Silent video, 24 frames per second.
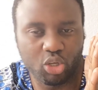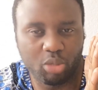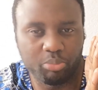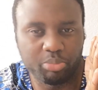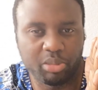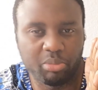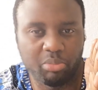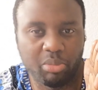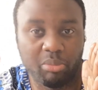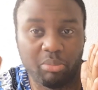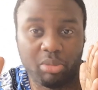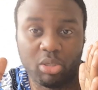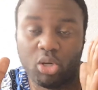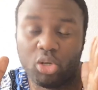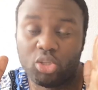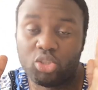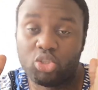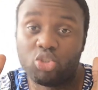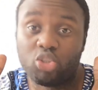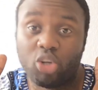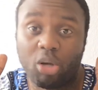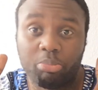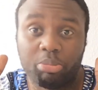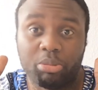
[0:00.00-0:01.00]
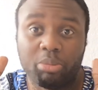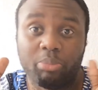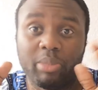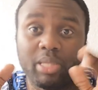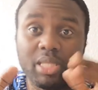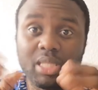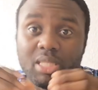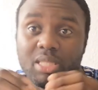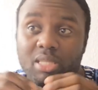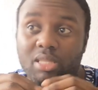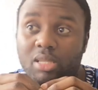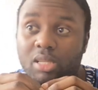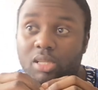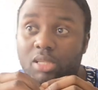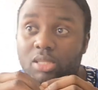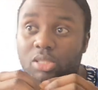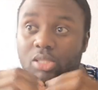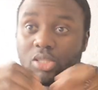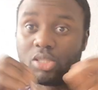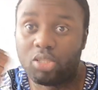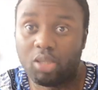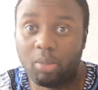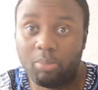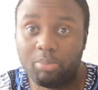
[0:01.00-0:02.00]
dropshipping? Because dropshipping is
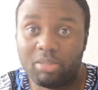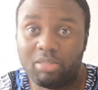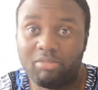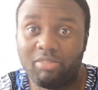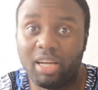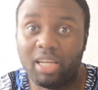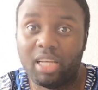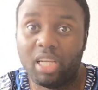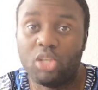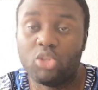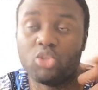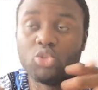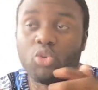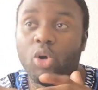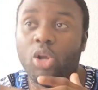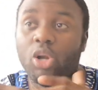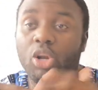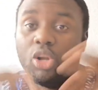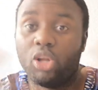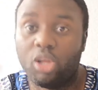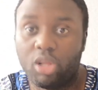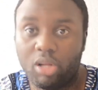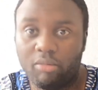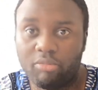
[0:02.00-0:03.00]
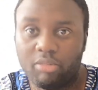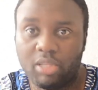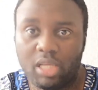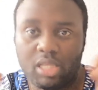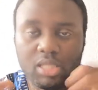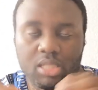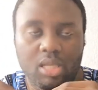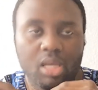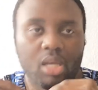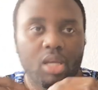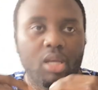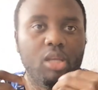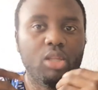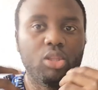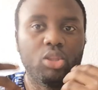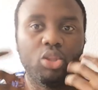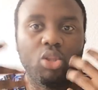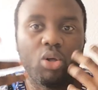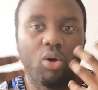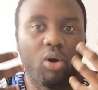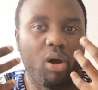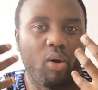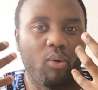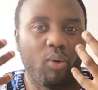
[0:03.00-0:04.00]
subdivided into a lot of things.
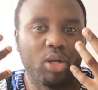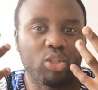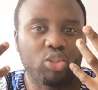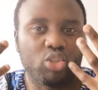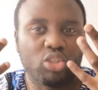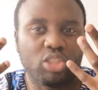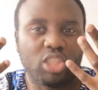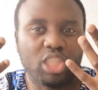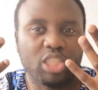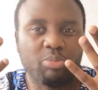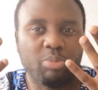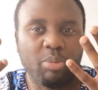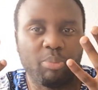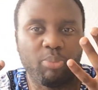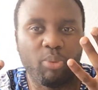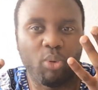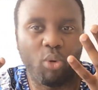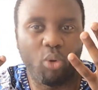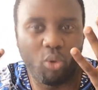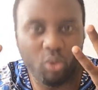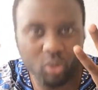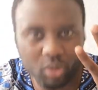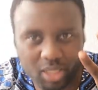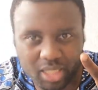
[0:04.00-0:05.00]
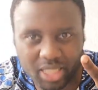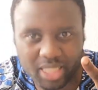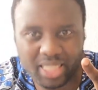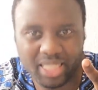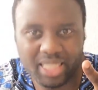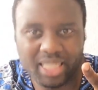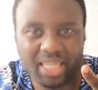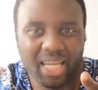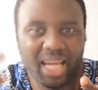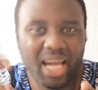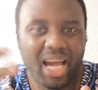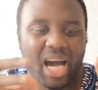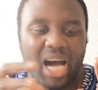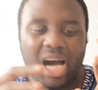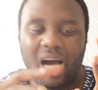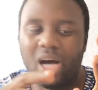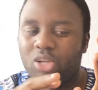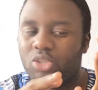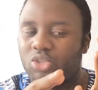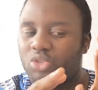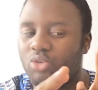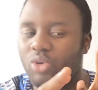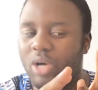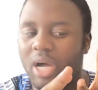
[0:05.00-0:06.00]
Do I want to teach people only
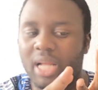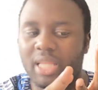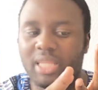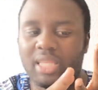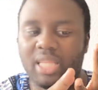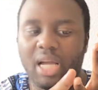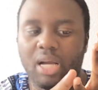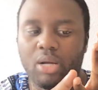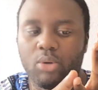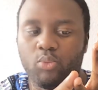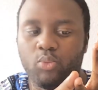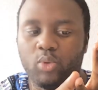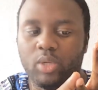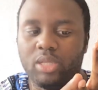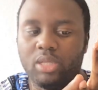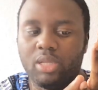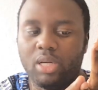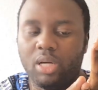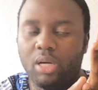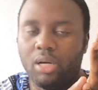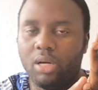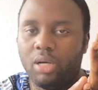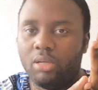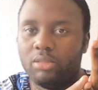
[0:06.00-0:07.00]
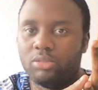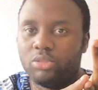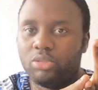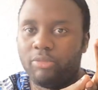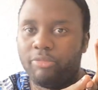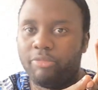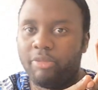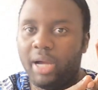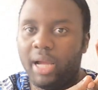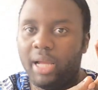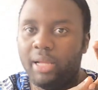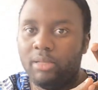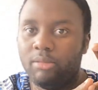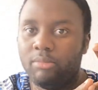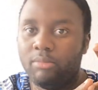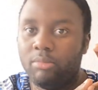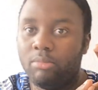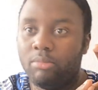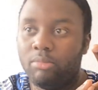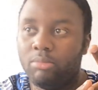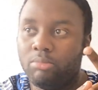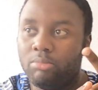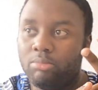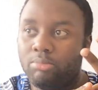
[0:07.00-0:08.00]
how to attack with to
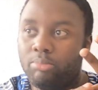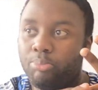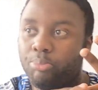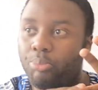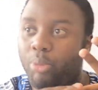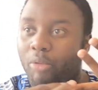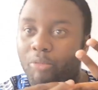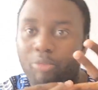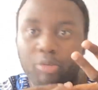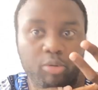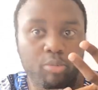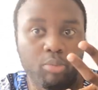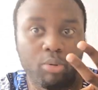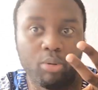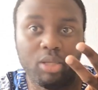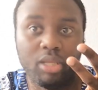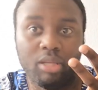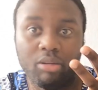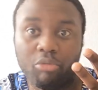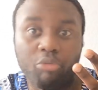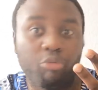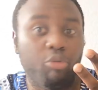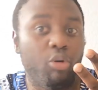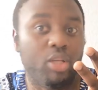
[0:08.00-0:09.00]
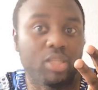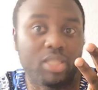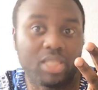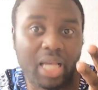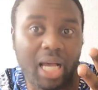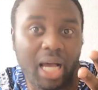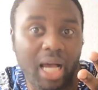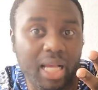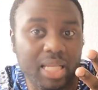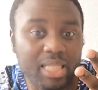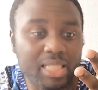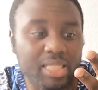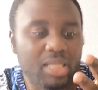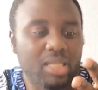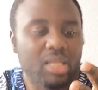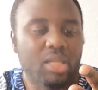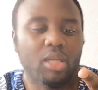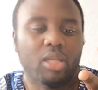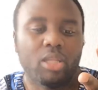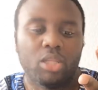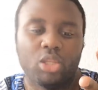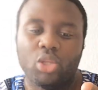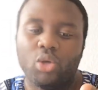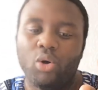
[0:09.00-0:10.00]
find profitable influencers?
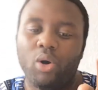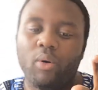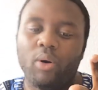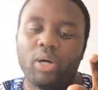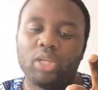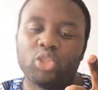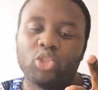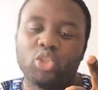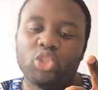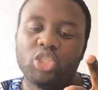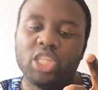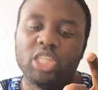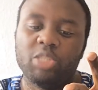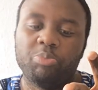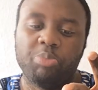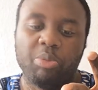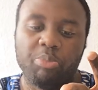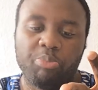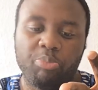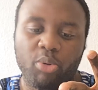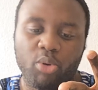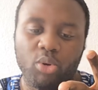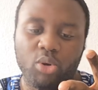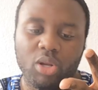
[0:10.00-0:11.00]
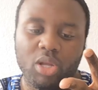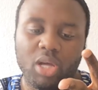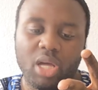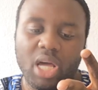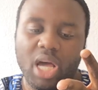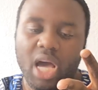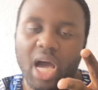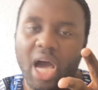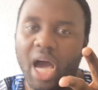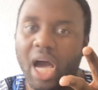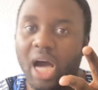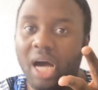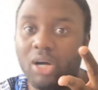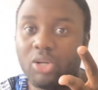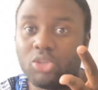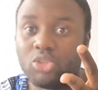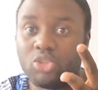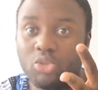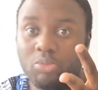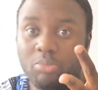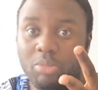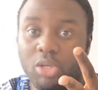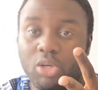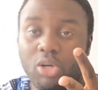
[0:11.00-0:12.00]
Do I want to teach people how
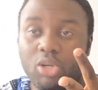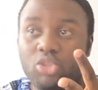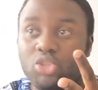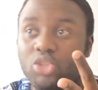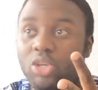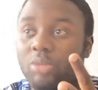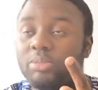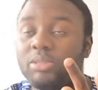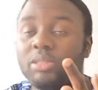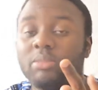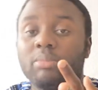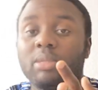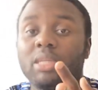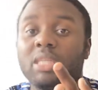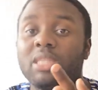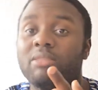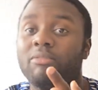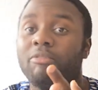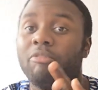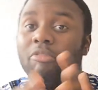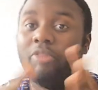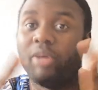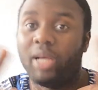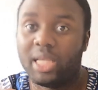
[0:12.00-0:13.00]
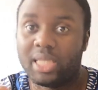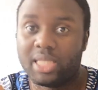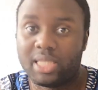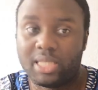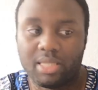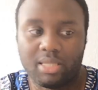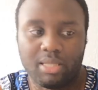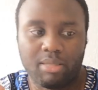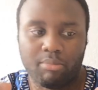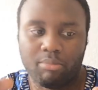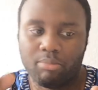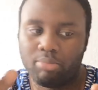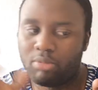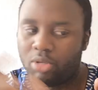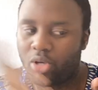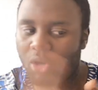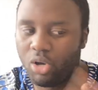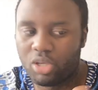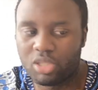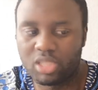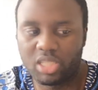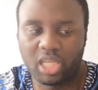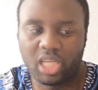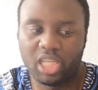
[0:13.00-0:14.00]
to, because dropshipping is vast,
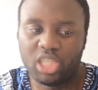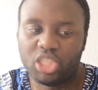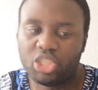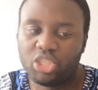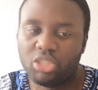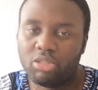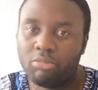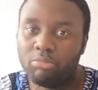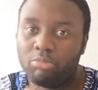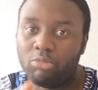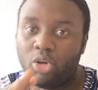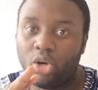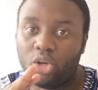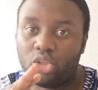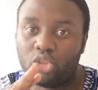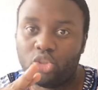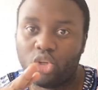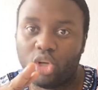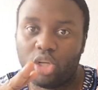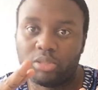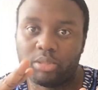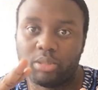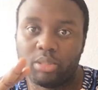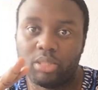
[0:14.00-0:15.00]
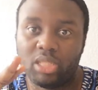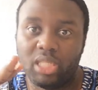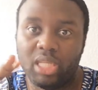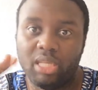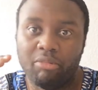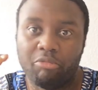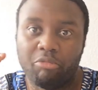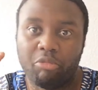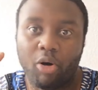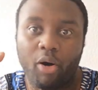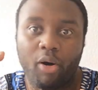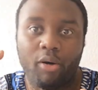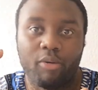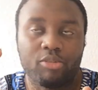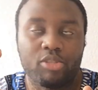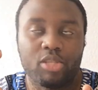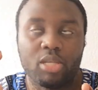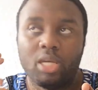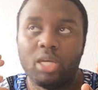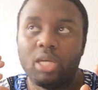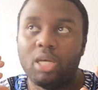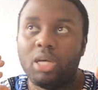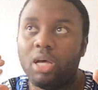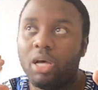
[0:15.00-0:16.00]
cost creation, because dropshipping involves
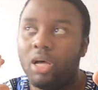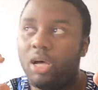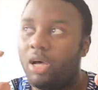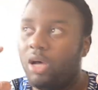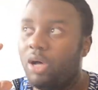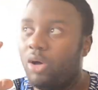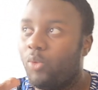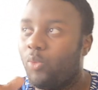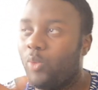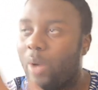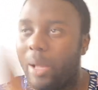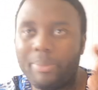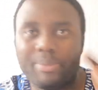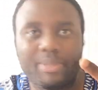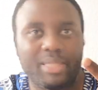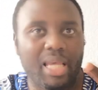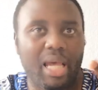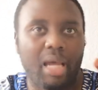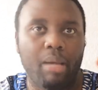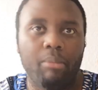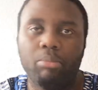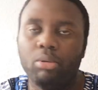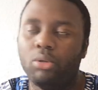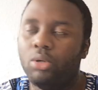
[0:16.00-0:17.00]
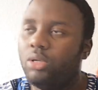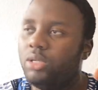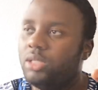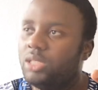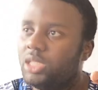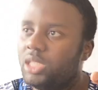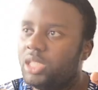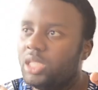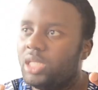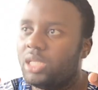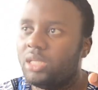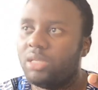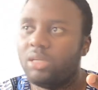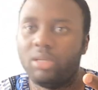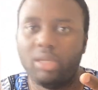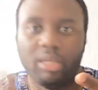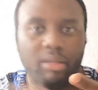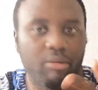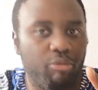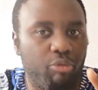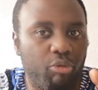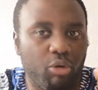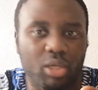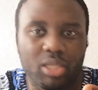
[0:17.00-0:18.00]
website building,
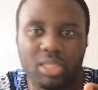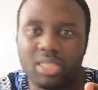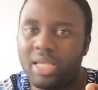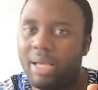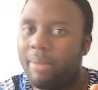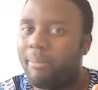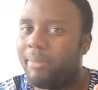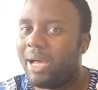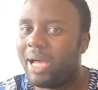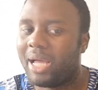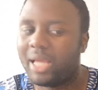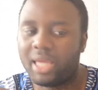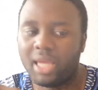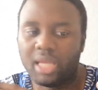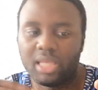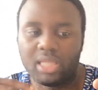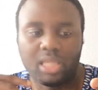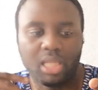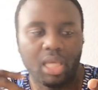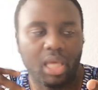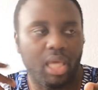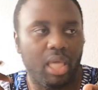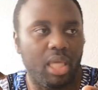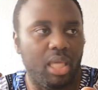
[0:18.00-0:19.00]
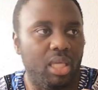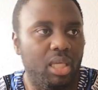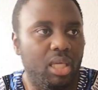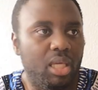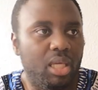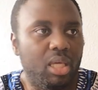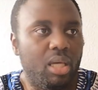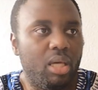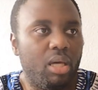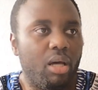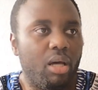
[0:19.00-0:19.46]
influencer marketing,